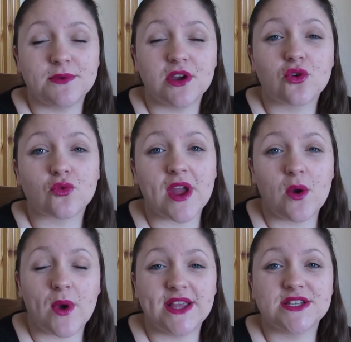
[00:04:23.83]
it'll be a
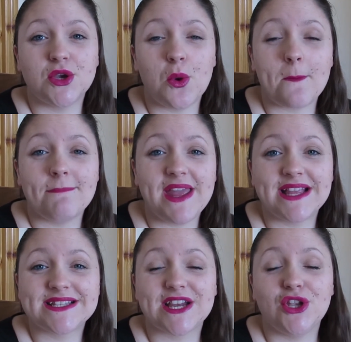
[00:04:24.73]
great way to
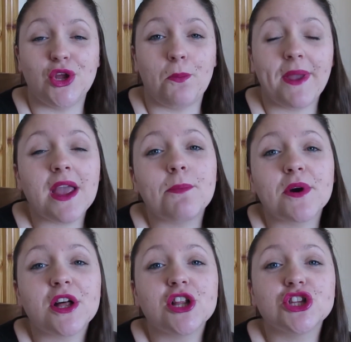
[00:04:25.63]
meet new
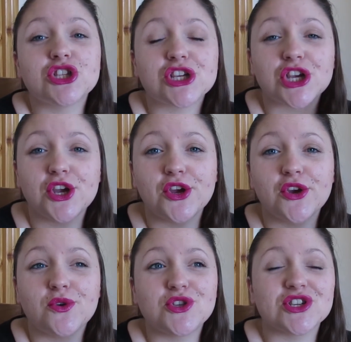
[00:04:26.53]
people,
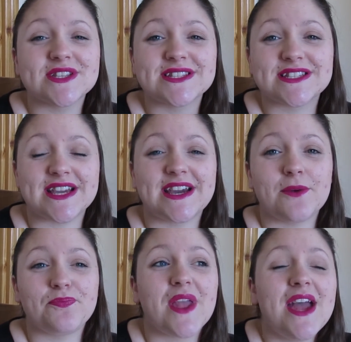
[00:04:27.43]
two, just
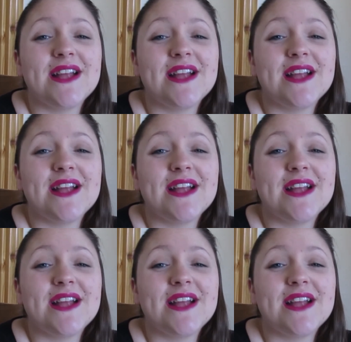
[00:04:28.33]
um,